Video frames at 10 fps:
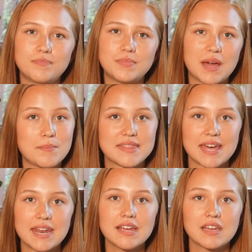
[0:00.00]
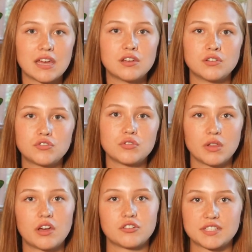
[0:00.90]
be empathetic and
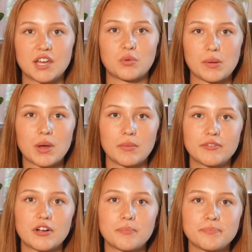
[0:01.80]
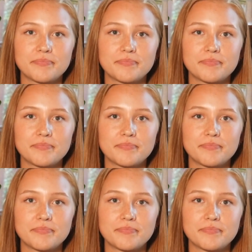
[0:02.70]
truly understand where I'm coming from.